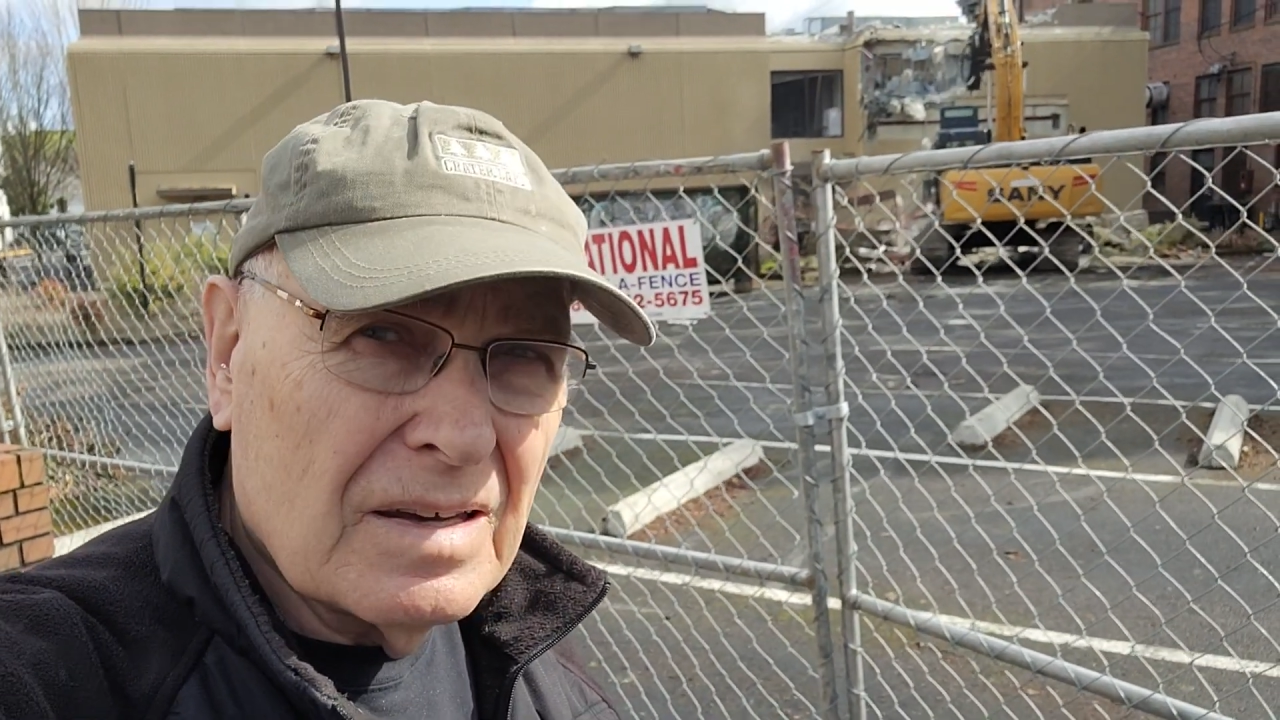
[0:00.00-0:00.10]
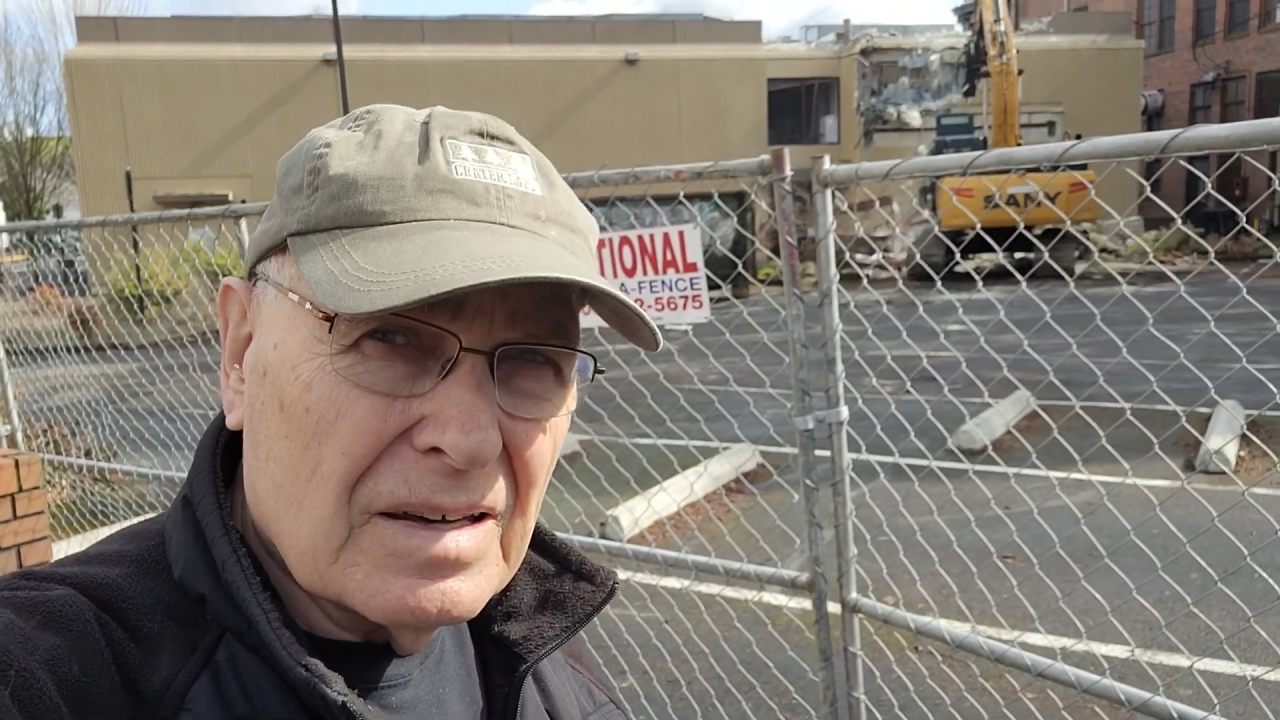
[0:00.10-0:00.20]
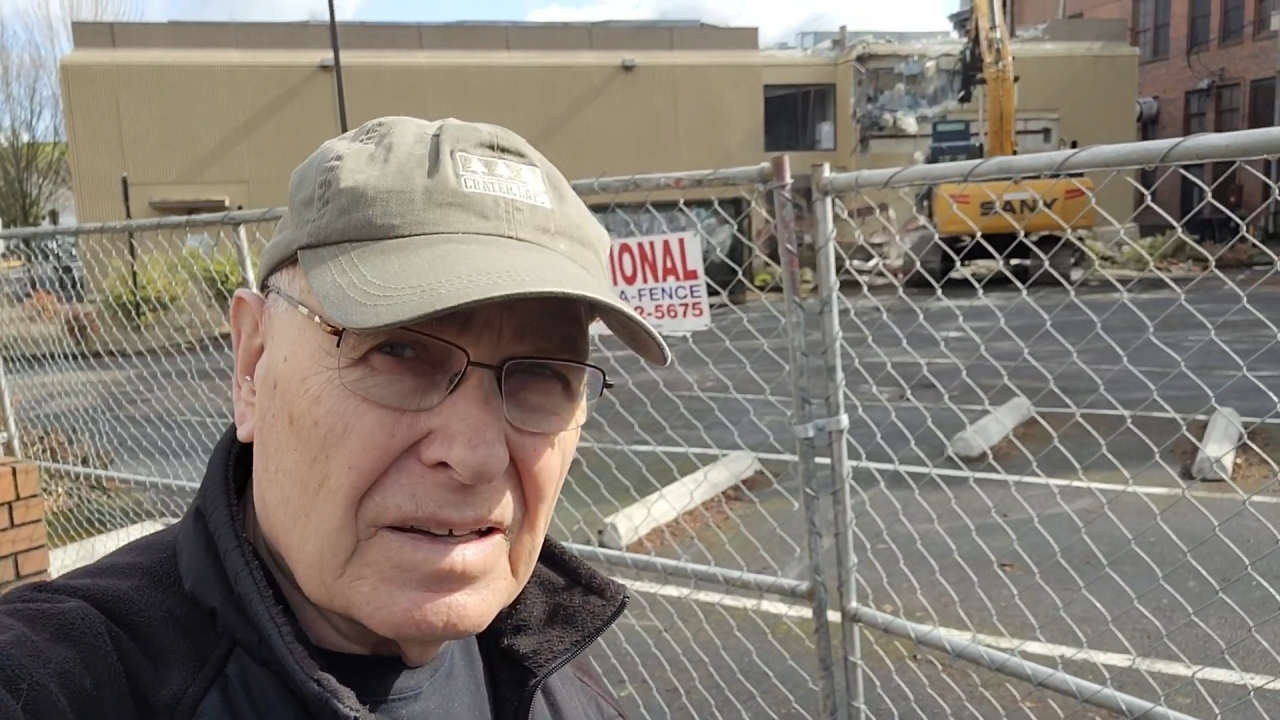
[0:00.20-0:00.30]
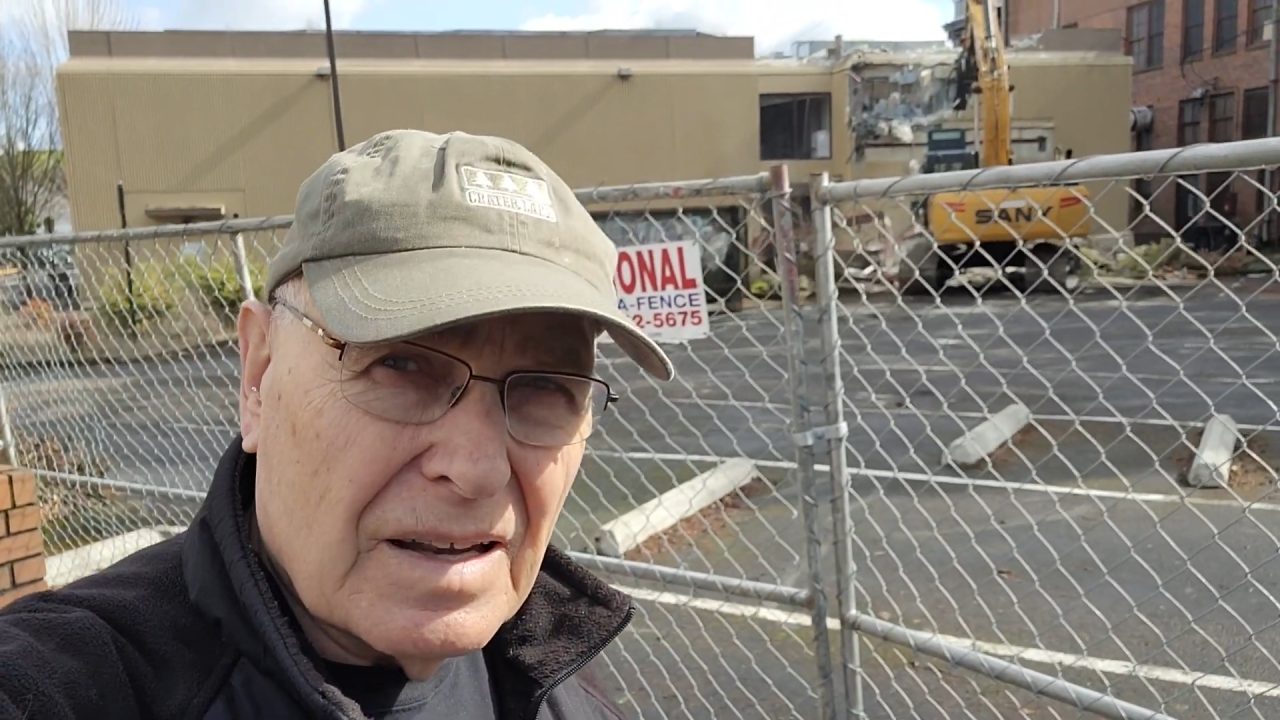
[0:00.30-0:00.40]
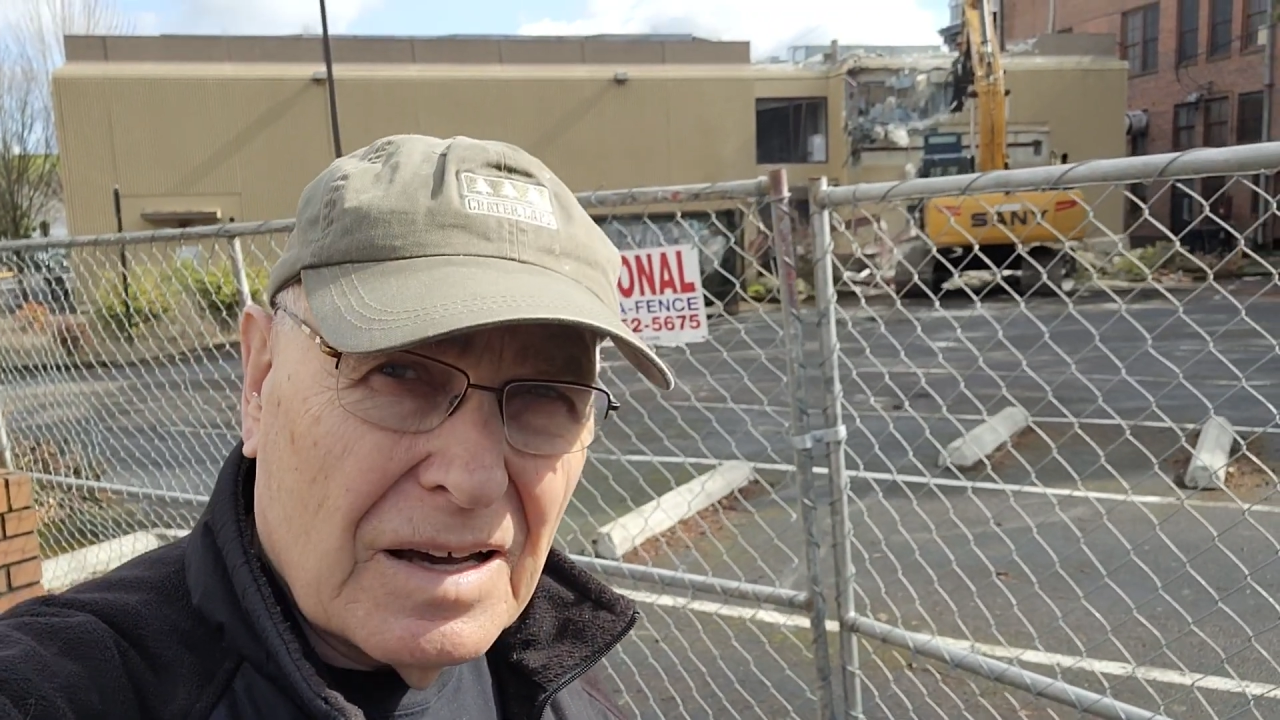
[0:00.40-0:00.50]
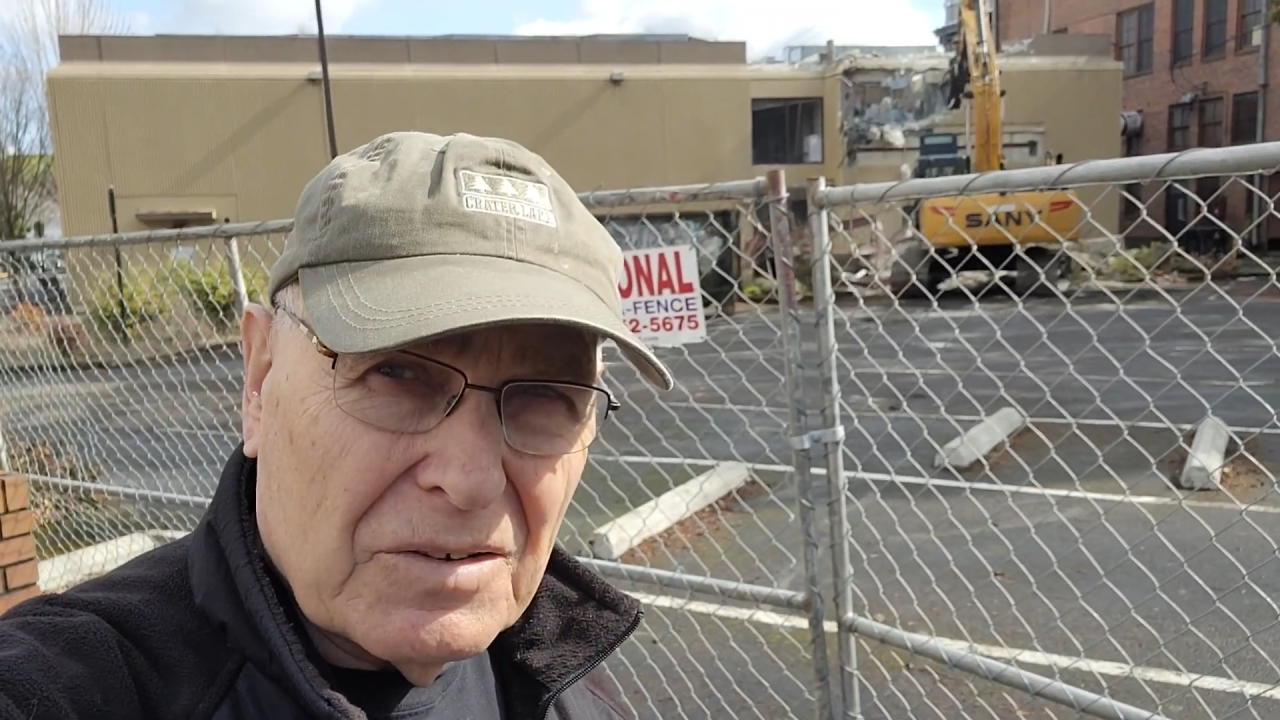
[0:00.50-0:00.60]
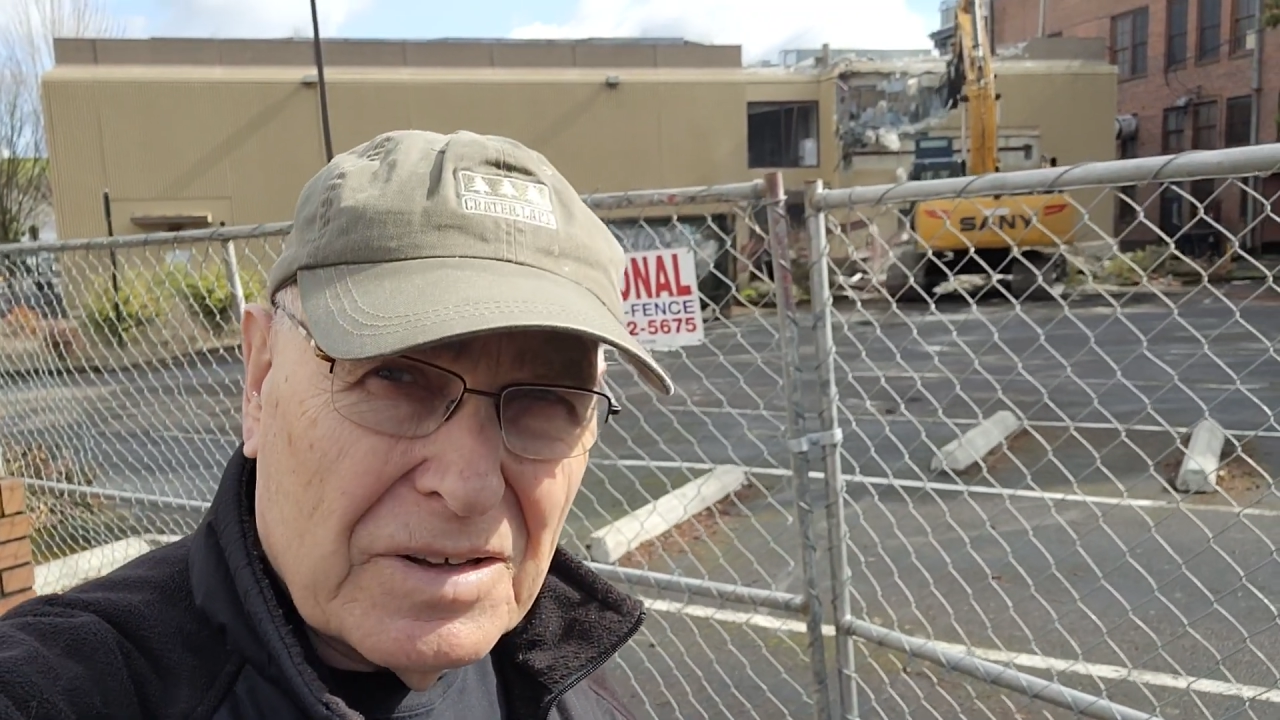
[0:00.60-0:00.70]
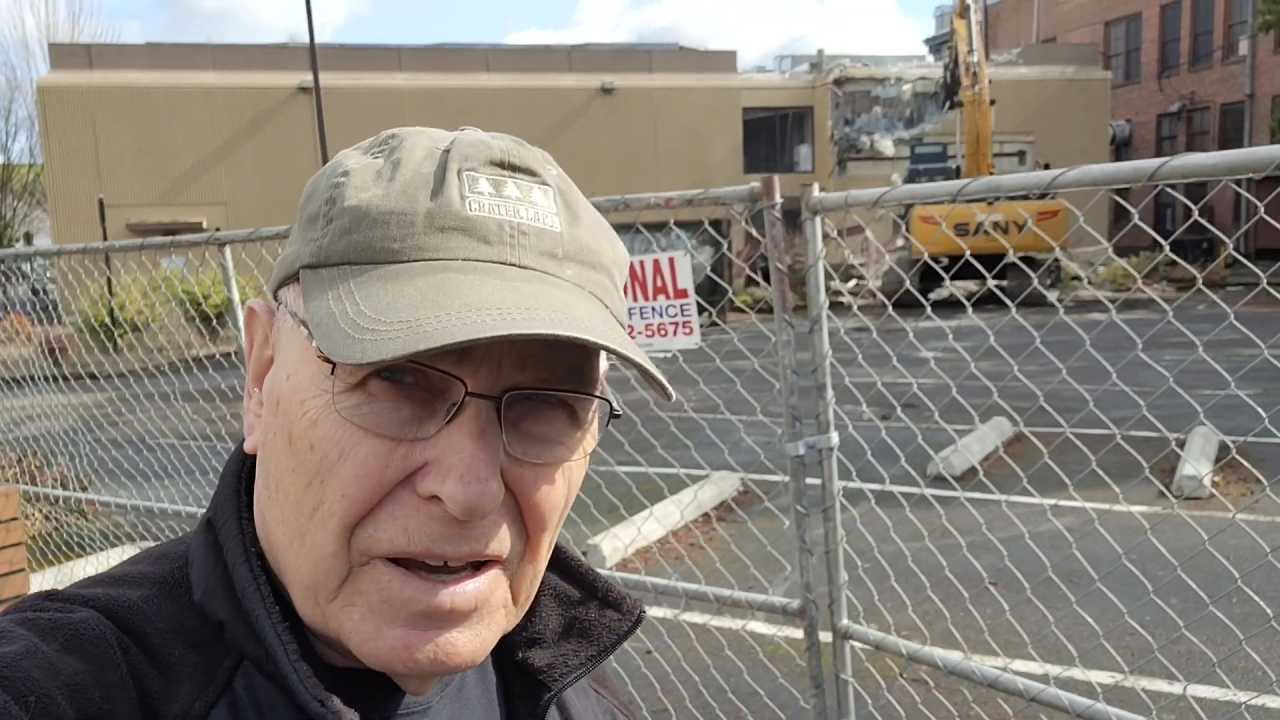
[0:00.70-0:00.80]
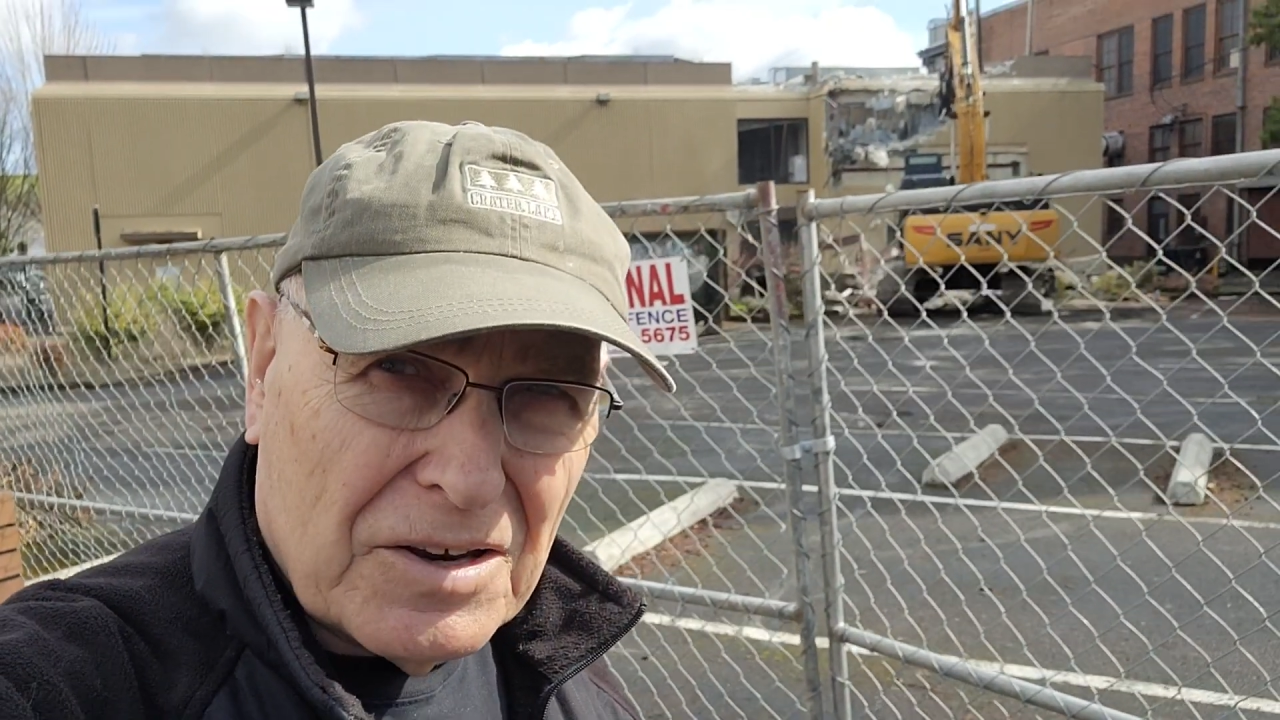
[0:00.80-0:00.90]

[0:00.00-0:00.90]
and now the